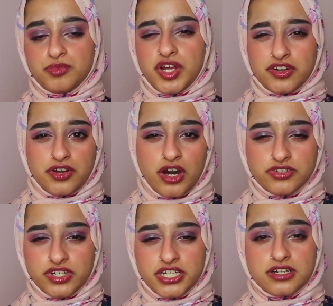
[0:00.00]
we are
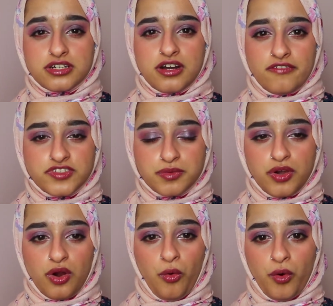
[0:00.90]
not really
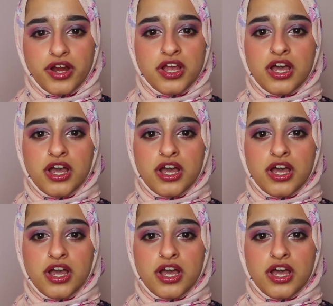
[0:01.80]
comfortable or